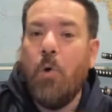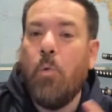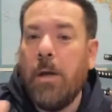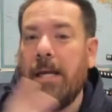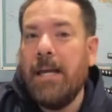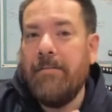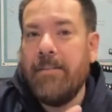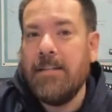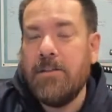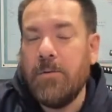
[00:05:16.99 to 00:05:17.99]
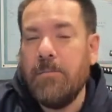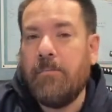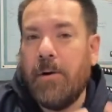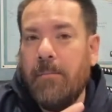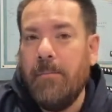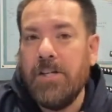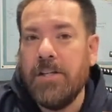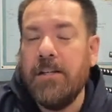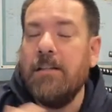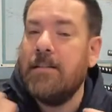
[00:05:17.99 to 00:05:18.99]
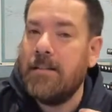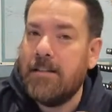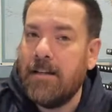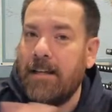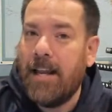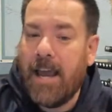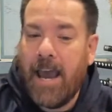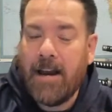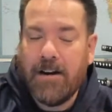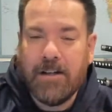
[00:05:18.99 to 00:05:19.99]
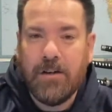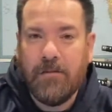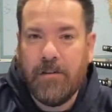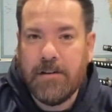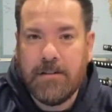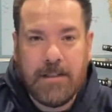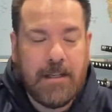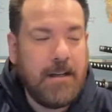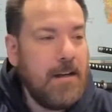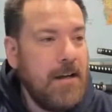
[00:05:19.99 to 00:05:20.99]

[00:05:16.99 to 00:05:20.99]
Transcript: we give this student permission to study at our university.